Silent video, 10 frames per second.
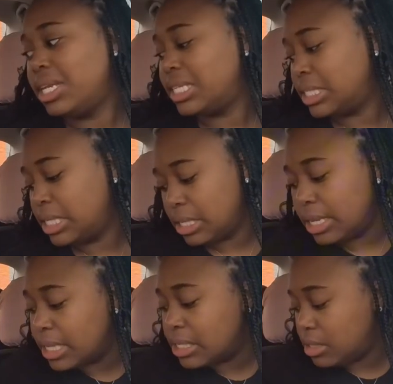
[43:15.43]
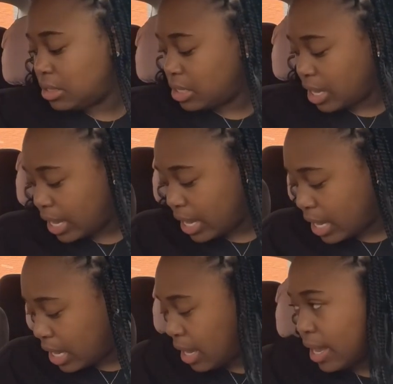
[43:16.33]
it is the next
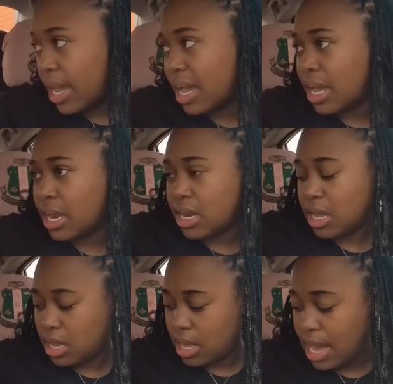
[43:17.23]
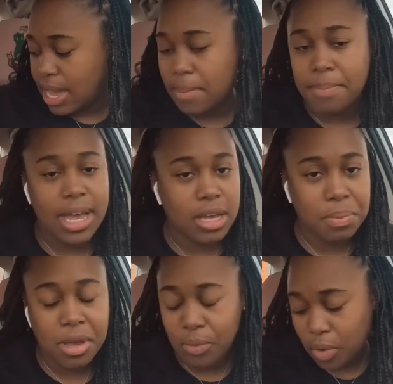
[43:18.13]
day and I am back
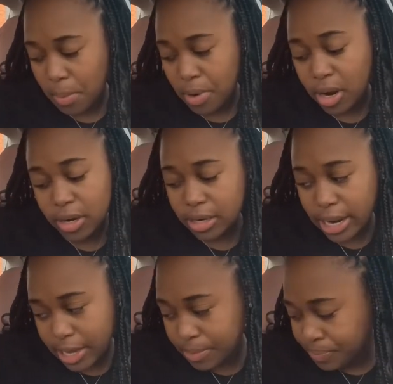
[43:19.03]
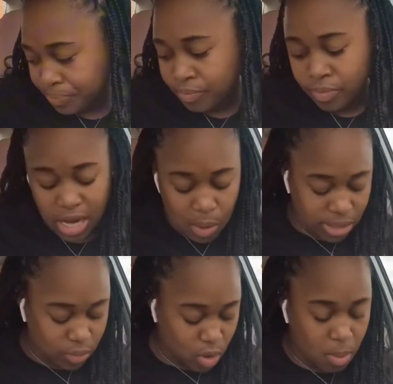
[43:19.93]
up here at Walmart. Like I
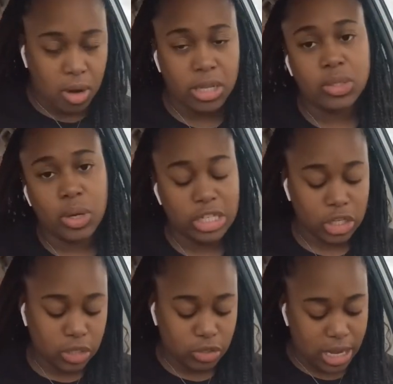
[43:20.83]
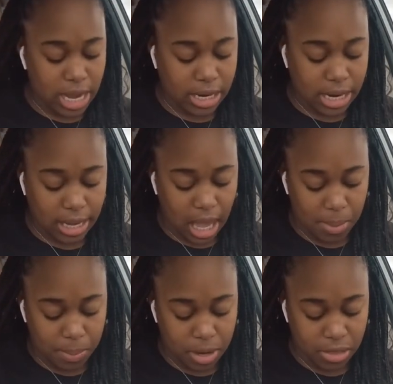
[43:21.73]
went to Walmart twice yesterday and then I
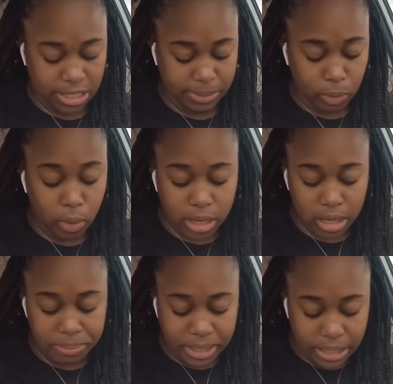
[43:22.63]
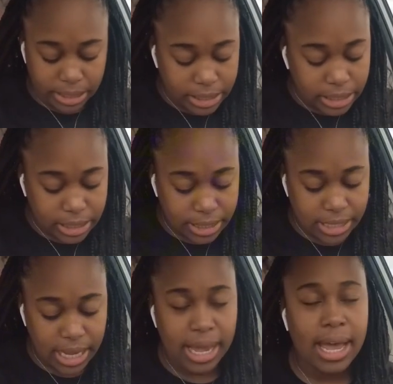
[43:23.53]
came up here this morning
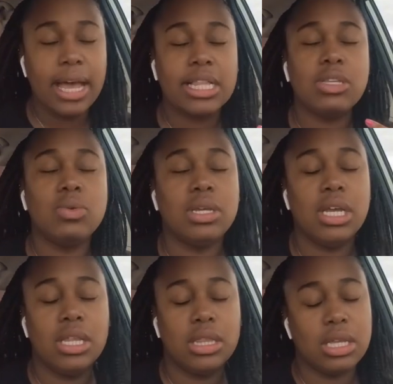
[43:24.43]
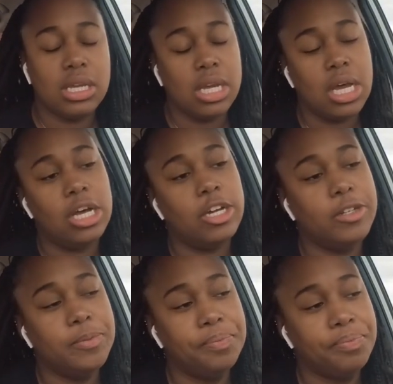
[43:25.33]
because I had to get the,
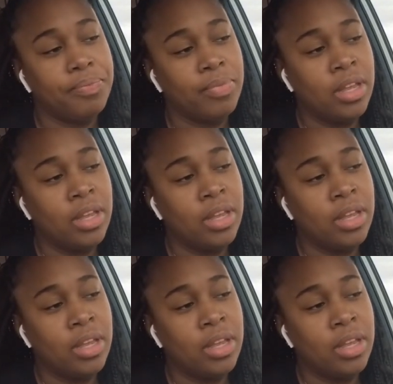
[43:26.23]
um,